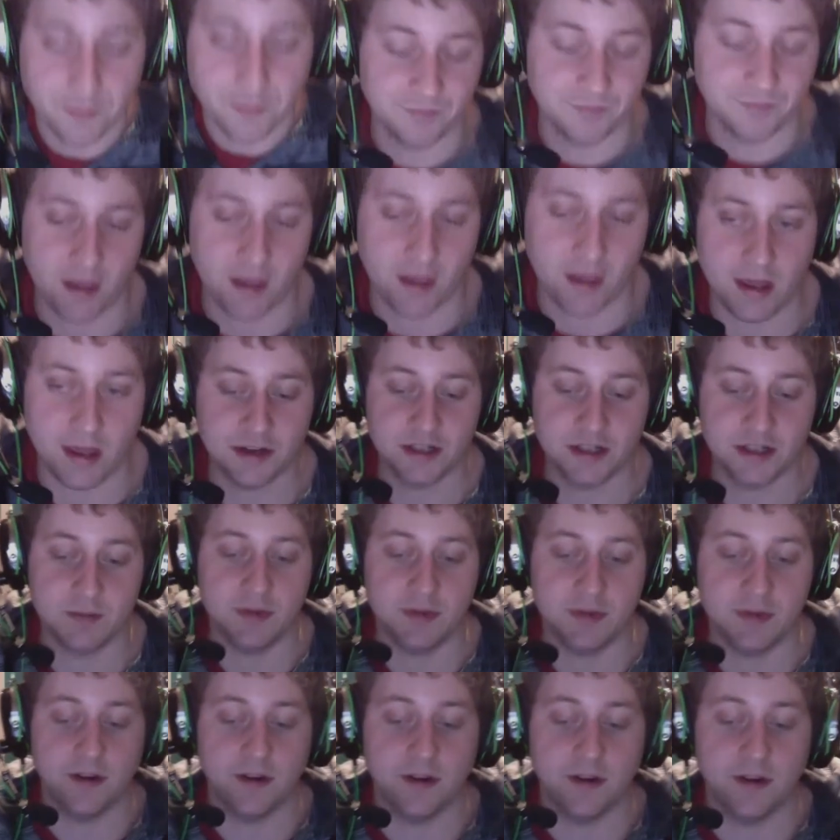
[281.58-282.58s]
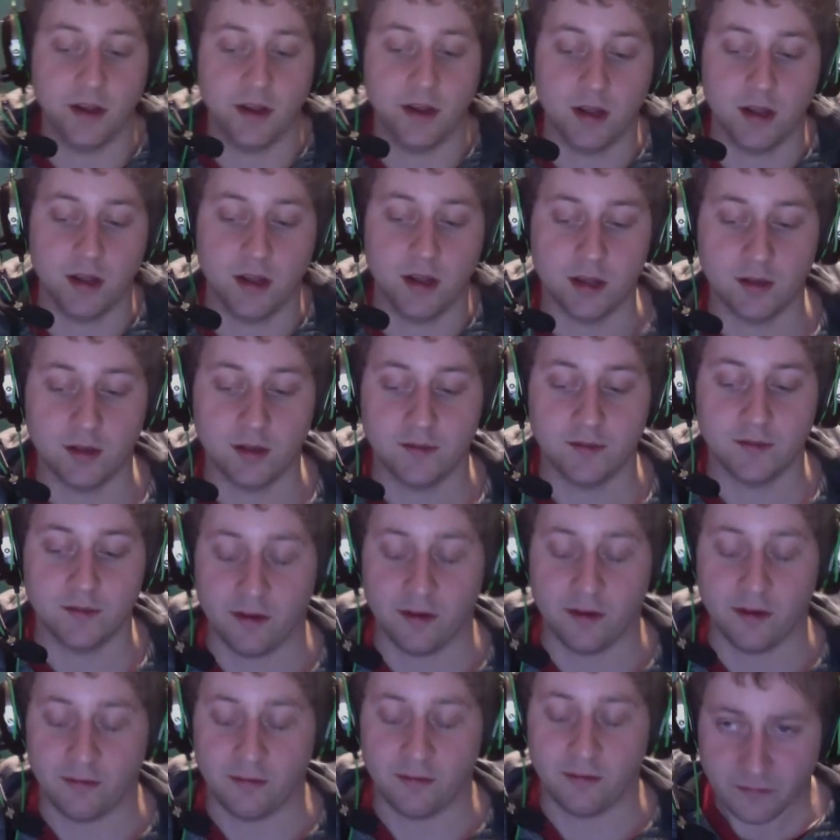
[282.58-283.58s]
and it should be very,
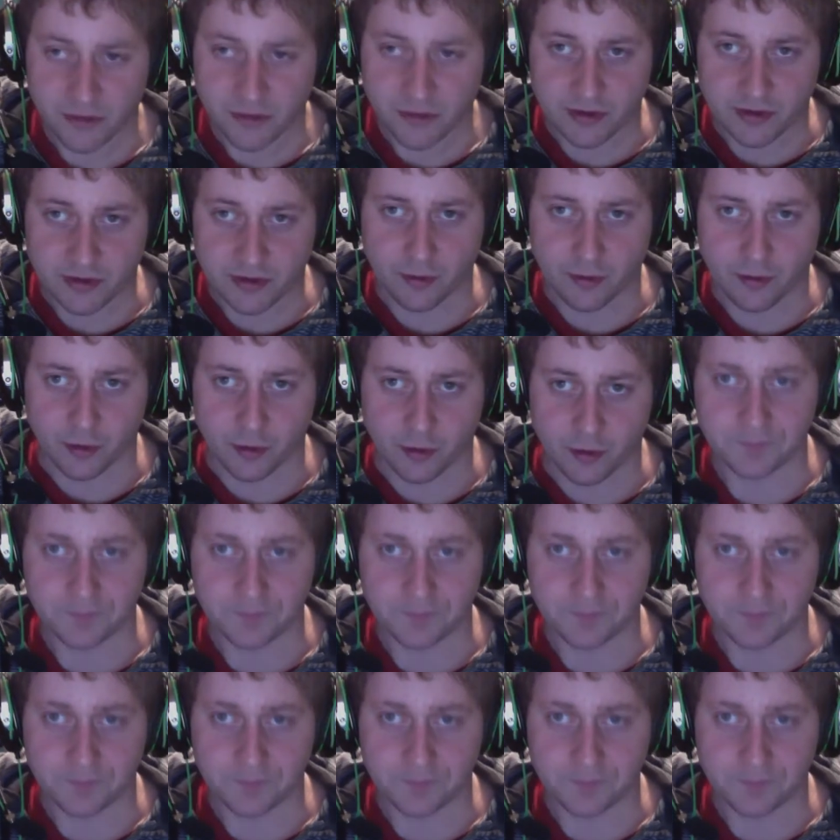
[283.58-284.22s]
very straightforward.